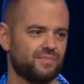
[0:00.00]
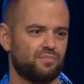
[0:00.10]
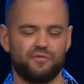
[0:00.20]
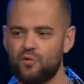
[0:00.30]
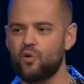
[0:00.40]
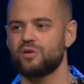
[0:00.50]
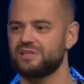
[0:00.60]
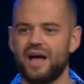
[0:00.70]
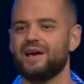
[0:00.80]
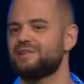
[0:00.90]
before
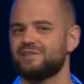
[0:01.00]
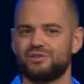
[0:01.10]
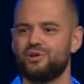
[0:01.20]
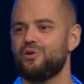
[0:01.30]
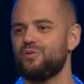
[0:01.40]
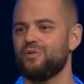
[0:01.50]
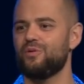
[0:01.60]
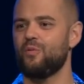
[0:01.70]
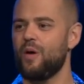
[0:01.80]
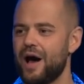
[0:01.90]
scientists knew
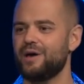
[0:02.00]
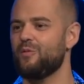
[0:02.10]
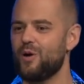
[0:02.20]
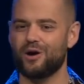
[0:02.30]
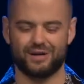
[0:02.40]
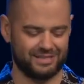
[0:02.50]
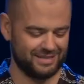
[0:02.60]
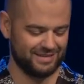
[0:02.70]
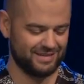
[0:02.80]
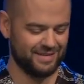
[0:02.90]
why it worked.
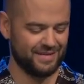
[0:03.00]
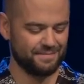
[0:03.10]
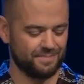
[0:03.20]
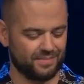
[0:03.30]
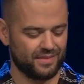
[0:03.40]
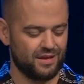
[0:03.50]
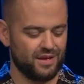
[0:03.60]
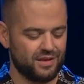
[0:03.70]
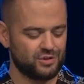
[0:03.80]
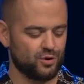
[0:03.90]

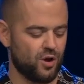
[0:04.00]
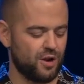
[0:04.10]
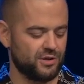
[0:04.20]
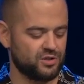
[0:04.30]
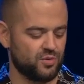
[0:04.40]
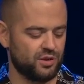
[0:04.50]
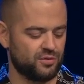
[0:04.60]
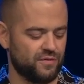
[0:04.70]
Deuteronomy twenty-three,